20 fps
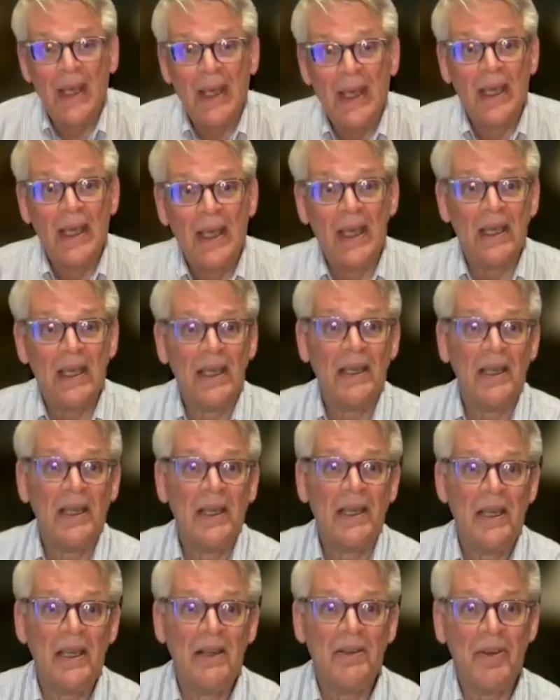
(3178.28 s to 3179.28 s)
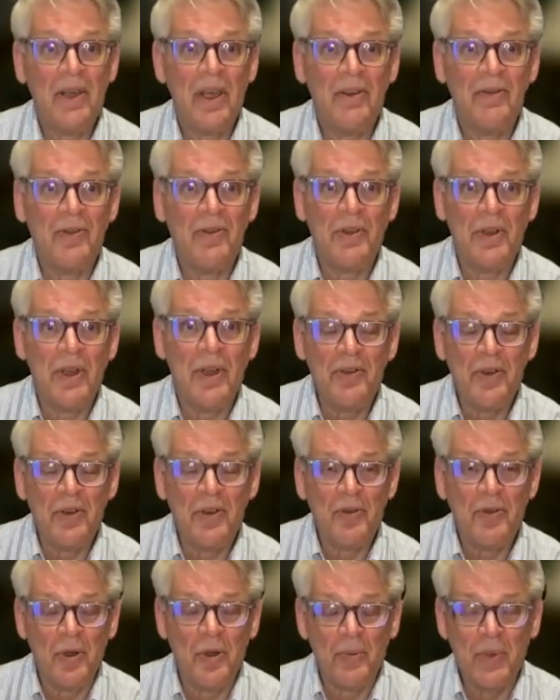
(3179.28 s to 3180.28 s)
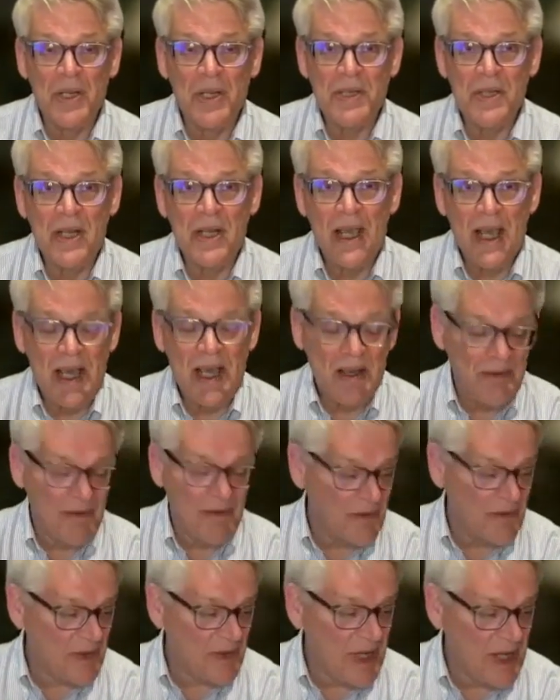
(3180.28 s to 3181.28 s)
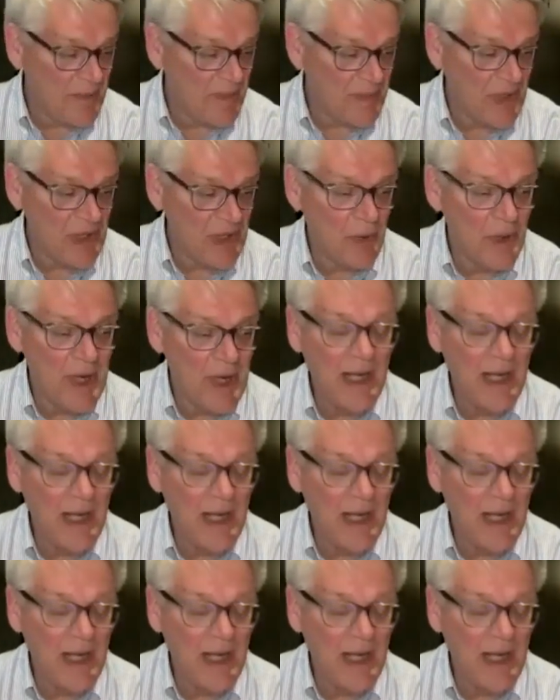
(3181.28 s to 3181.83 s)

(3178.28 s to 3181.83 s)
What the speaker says: If your firm doesn't have the right